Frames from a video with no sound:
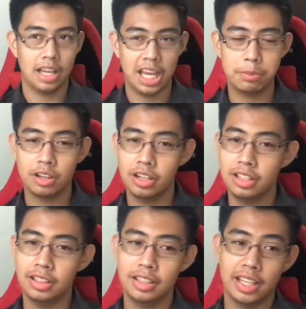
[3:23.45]
I'm
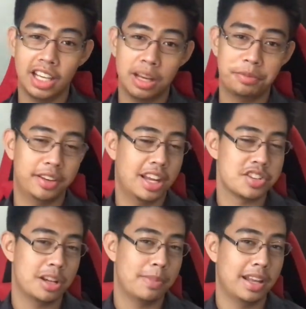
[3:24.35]
currently taking up
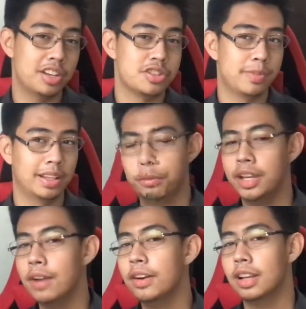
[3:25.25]
financial management.
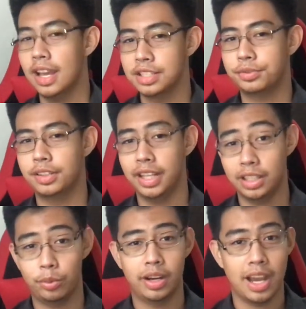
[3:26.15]
We have a class for
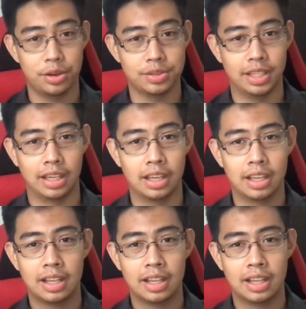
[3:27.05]
data warehousing.